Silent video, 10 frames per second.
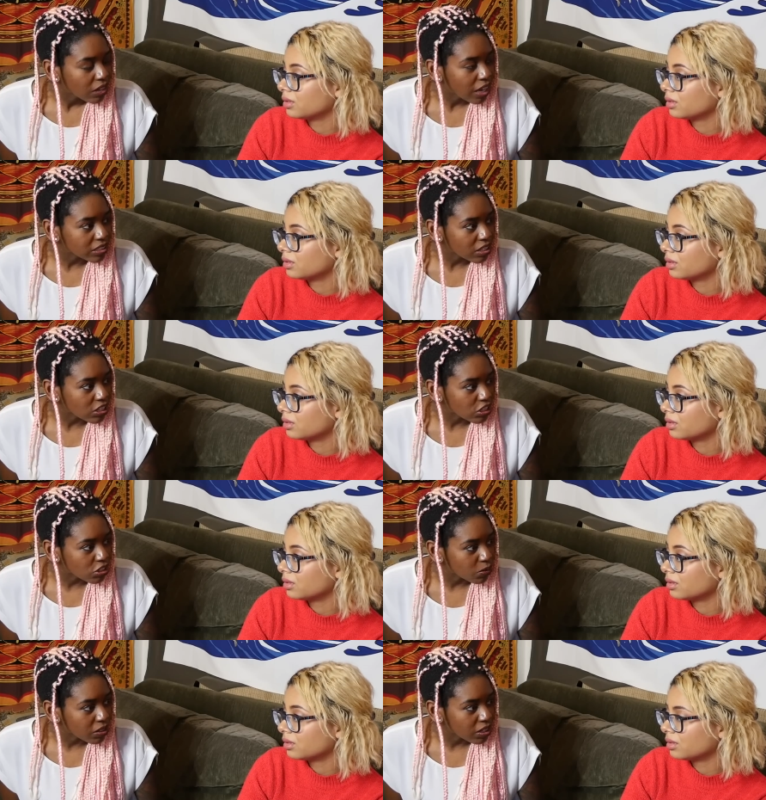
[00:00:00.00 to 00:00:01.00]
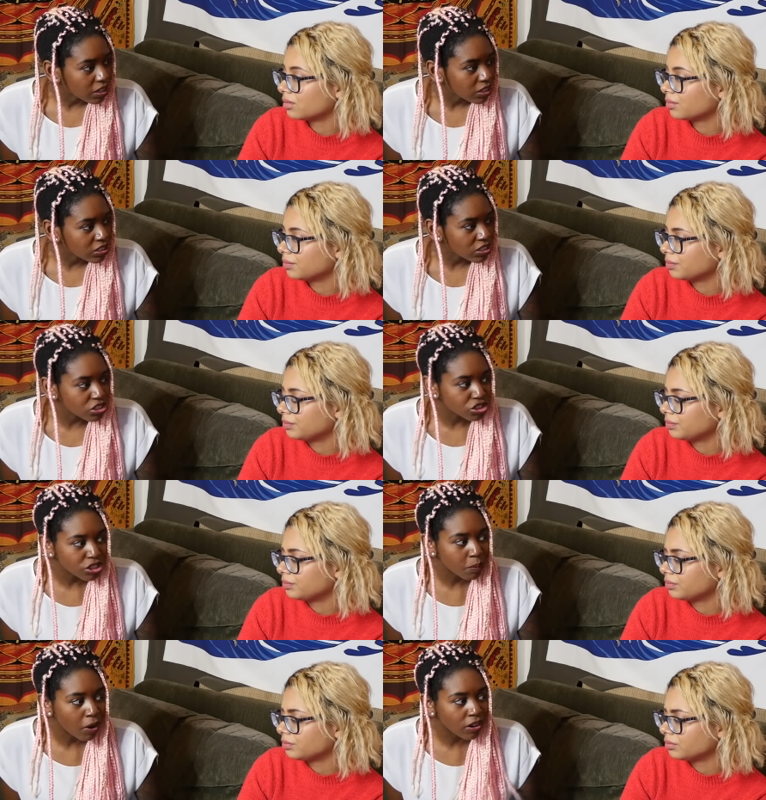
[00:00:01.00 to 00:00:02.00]
Speaker 1: had something to do with it? Because isn't
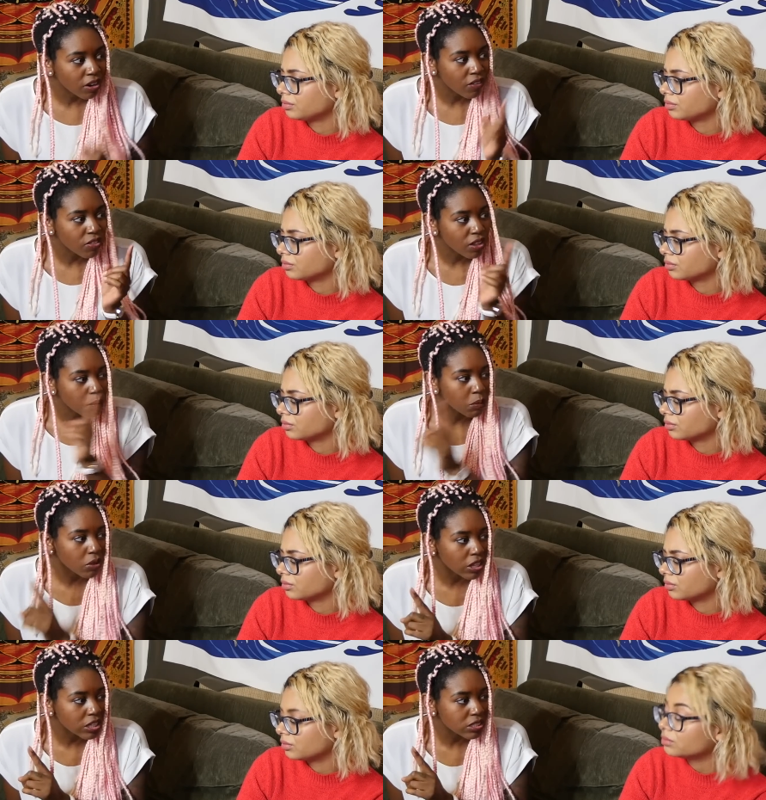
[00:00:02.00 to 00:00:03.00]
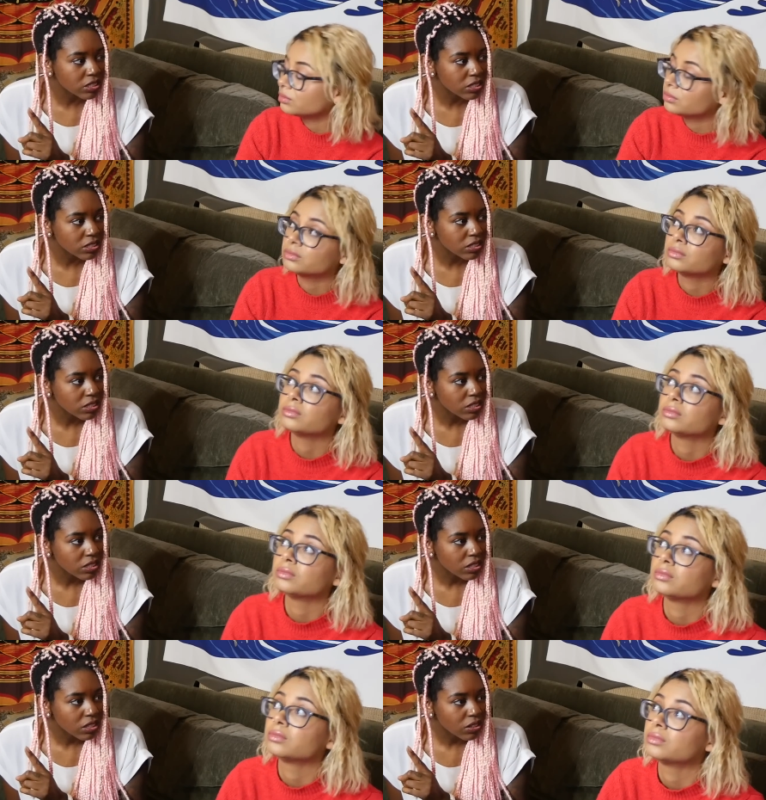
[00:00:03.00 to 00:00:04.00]
she a part of the police? Mm,
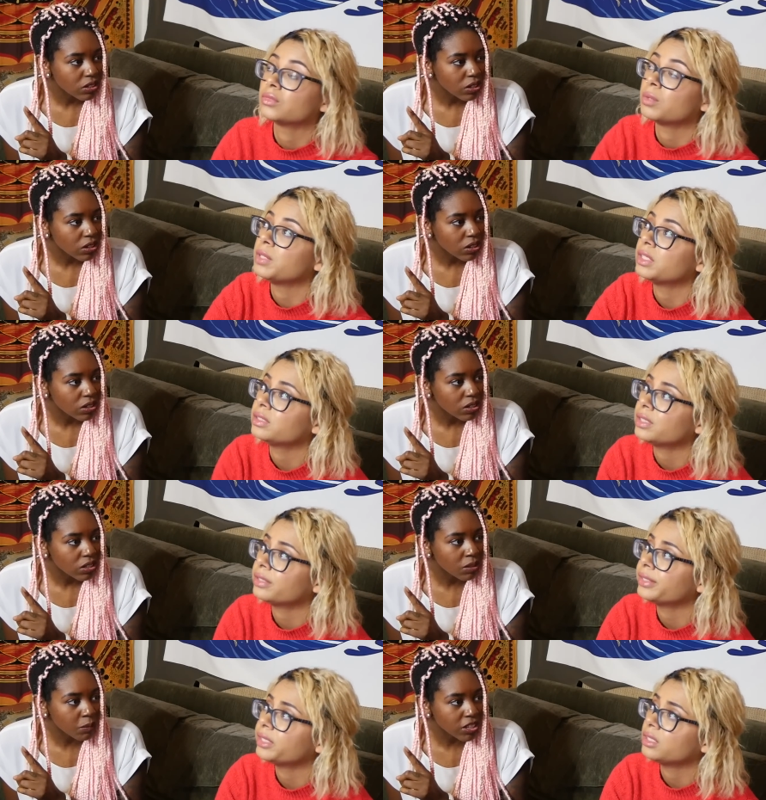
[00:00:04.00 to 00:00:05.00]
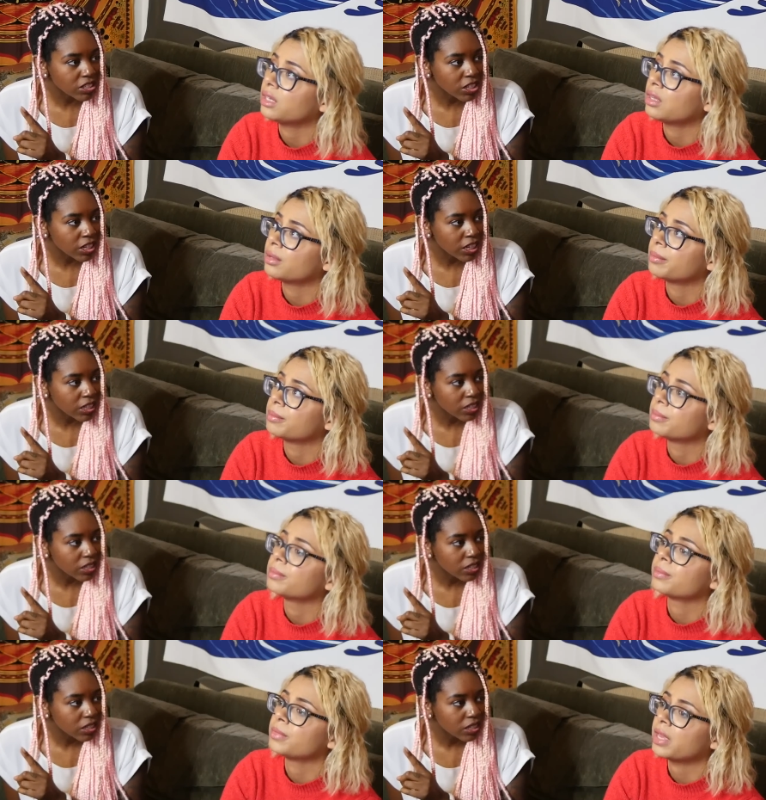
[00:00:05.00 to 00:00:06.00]
the military. The military. Um,
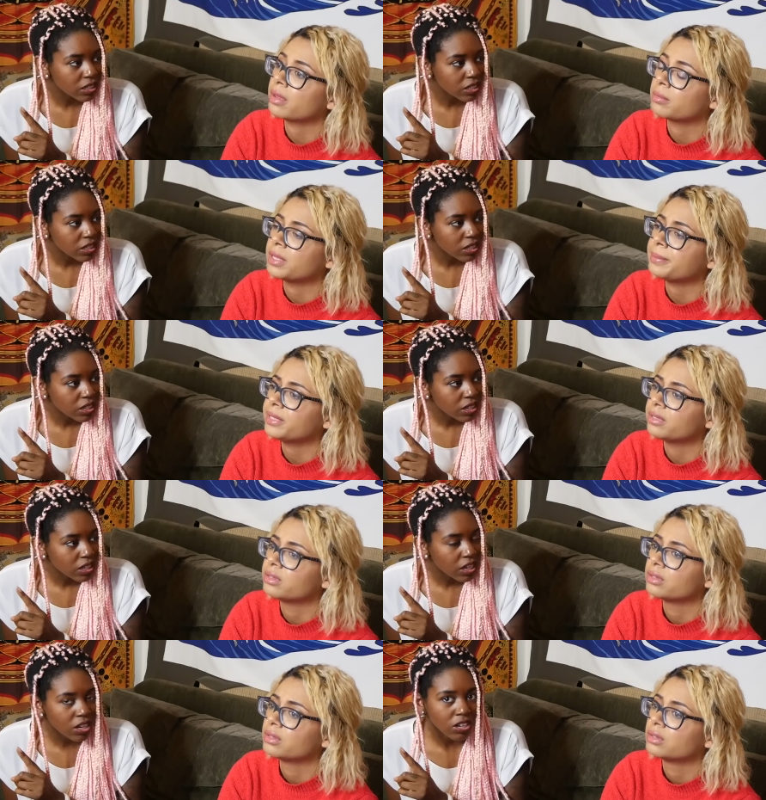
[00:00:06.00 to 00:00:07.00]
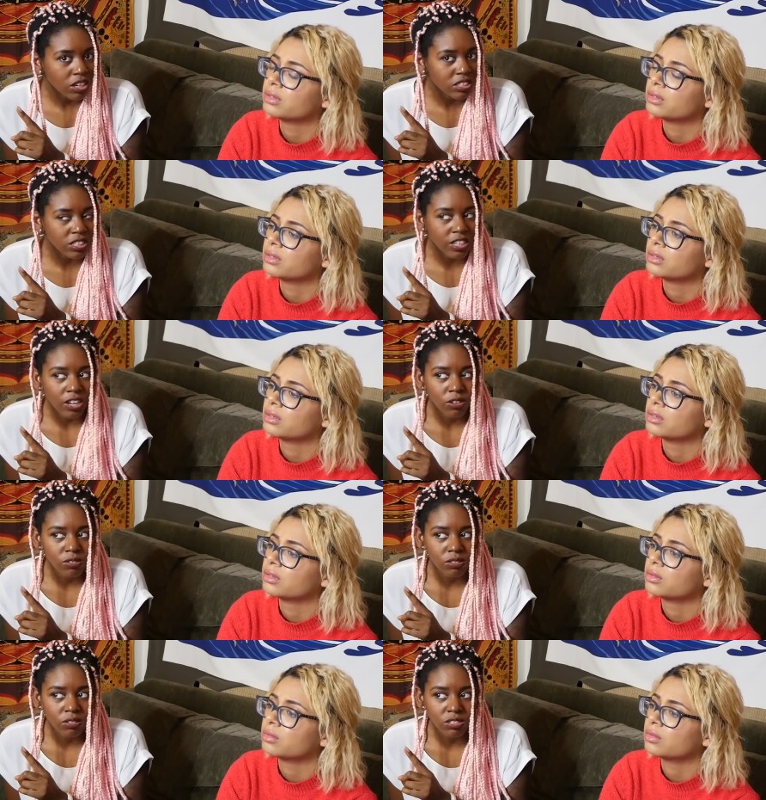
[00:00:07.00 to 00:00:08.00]
Speaker 2: yeah, maybe.
Speaker 1: And isn't that
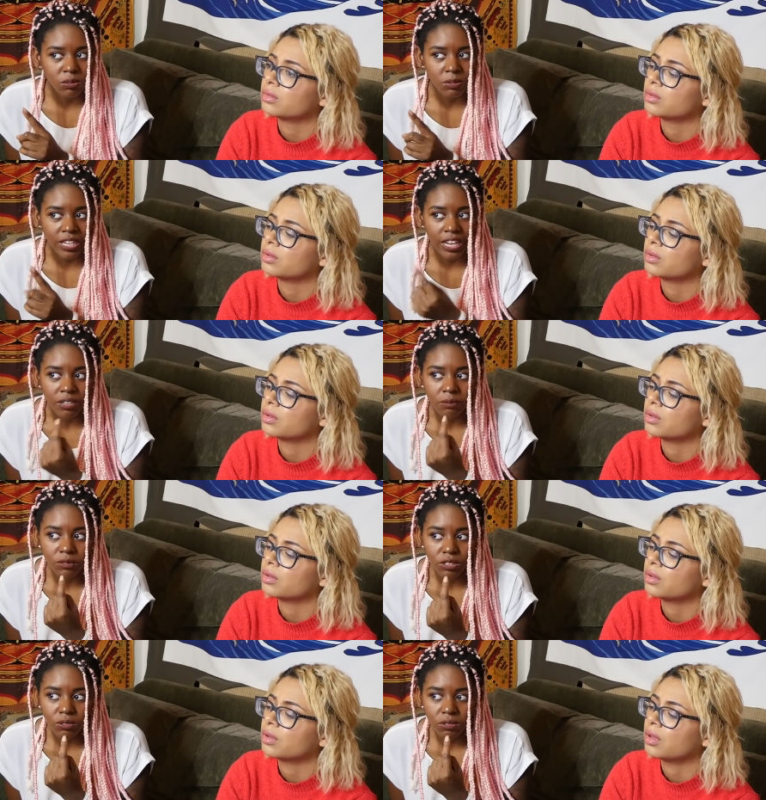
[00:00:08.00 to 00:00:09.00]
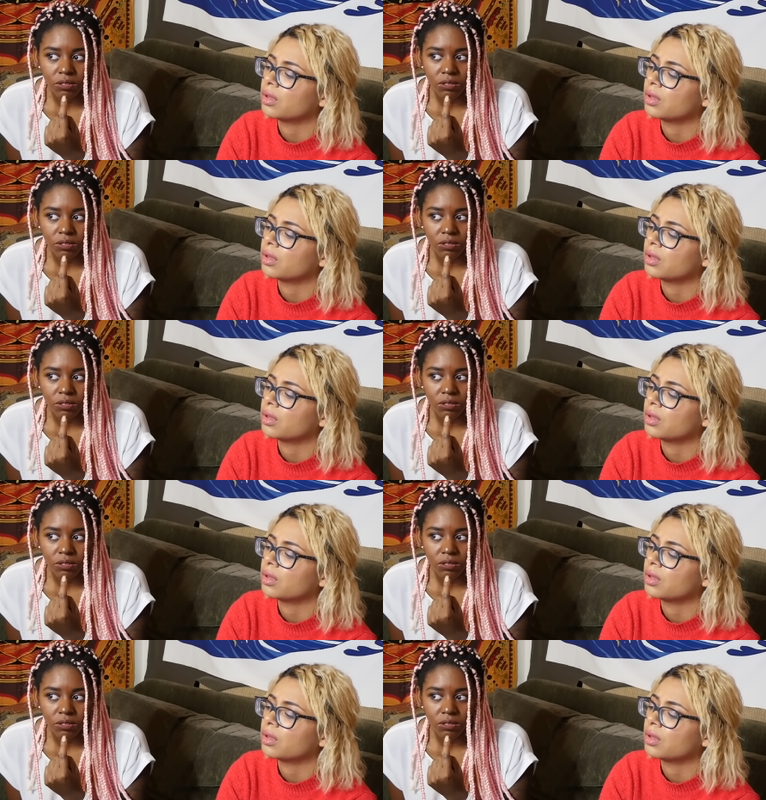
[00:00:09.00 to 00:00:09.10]
who they're supposed to hand him to?